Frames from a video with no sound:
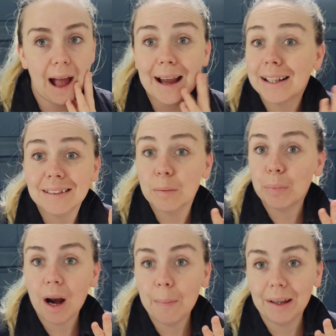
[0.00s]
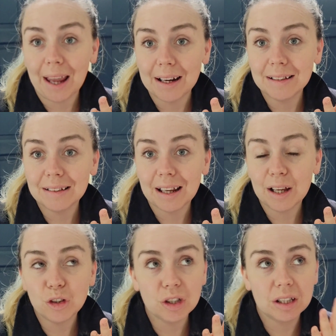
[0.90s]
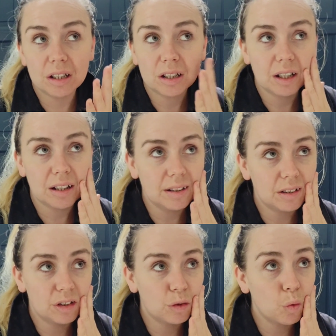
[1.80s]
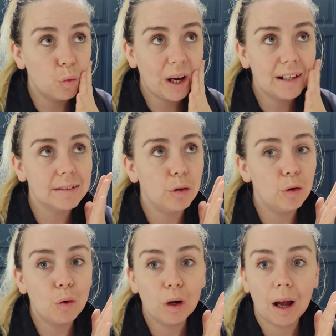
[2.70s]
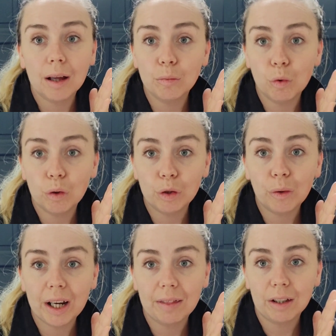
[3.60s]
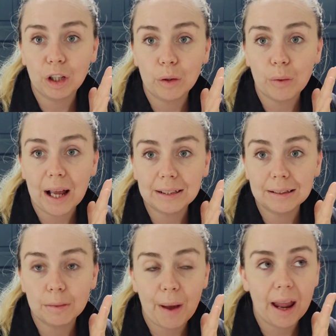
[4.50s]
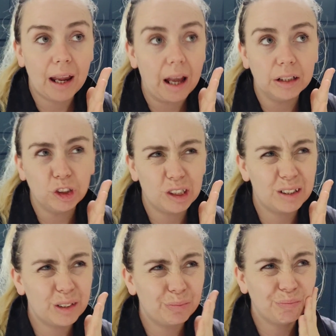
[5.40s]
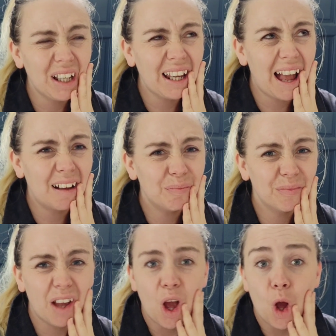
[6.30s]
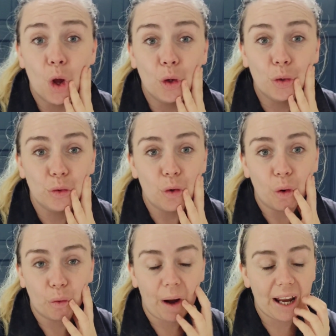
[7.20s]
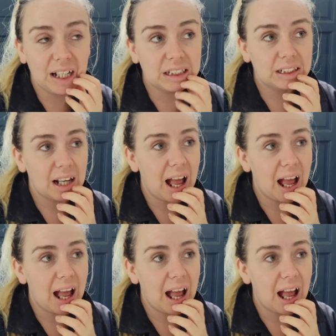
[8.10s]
And it's the prep again, isn't it? It's just always longer and more annoying than you anticipate, and just, yeah, not great.